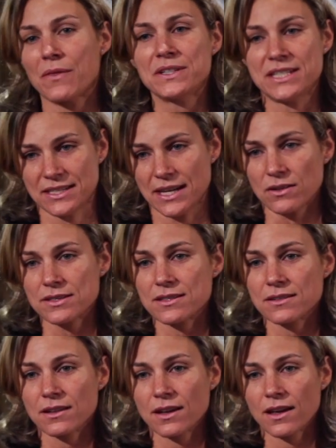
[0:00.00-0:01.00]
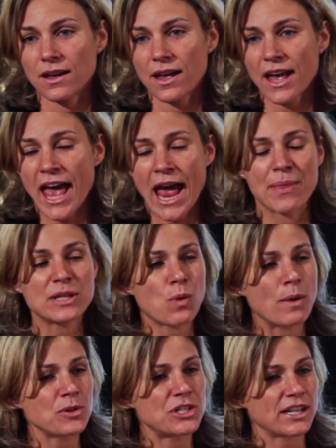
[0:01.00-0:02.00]
at the details. And this
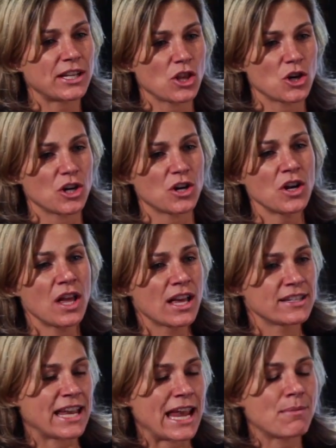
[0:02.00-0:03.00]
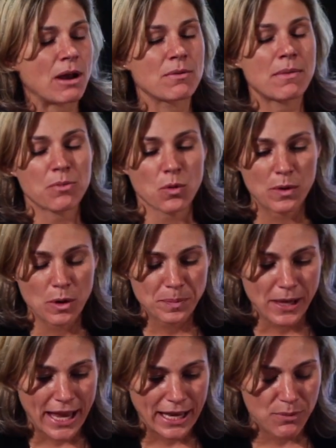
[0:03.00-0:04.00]
one particular game, I remember we were
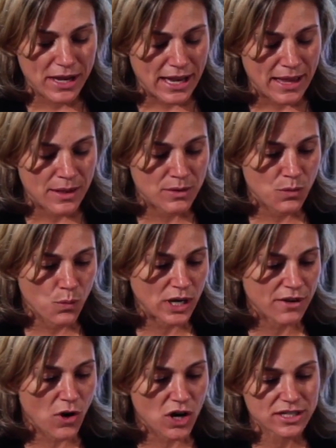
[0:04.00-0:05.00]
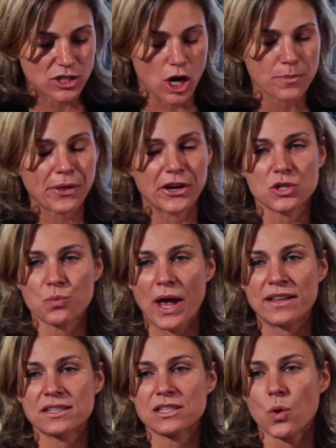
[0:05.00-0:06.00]
playing and one of our star players
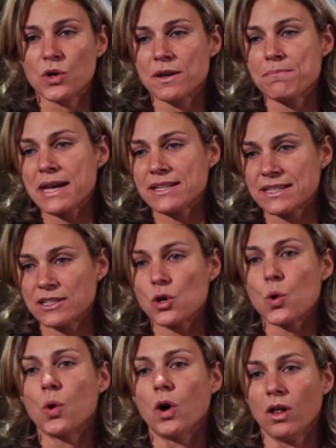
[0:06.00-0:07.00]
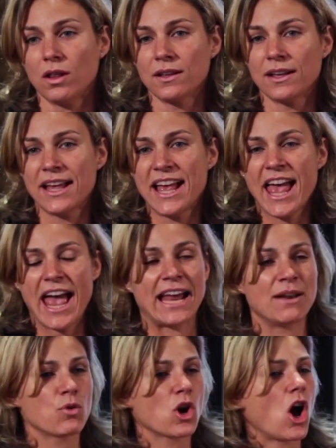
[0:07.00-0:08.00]
went and scored an amazing goal.
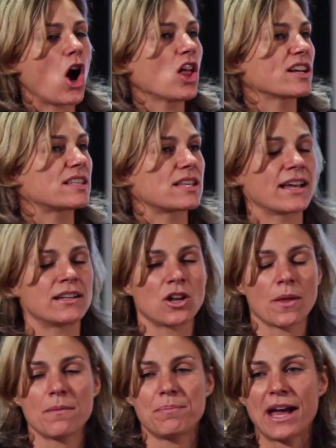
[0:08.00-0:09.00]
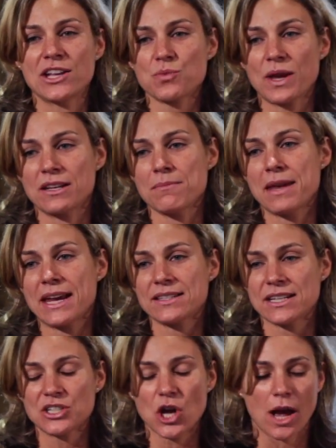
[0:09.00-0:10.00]
And we're all excited on the bench. We had an
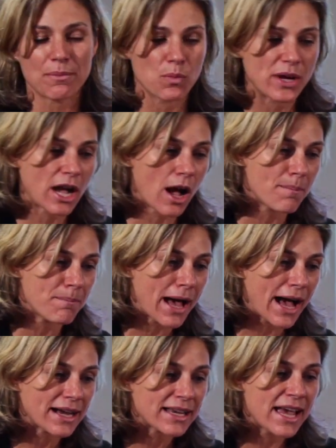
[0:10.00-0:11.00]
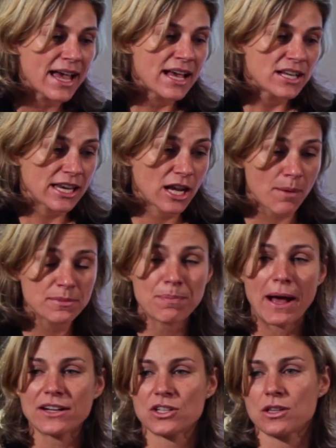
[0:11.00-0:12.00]
amazing time, and we come back, he comes
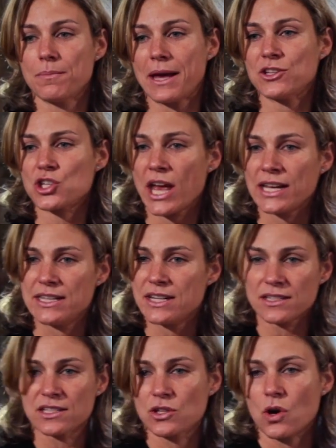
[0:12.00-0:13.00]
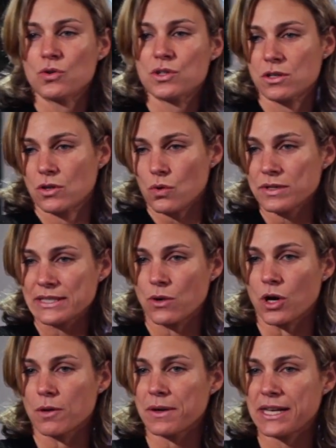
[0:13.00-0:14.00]
back to the bench, and he doesn't go to the goal
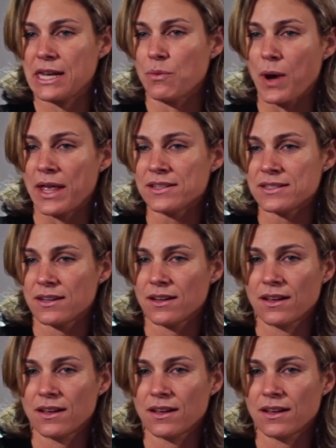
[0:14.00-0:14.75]
scorer, but he went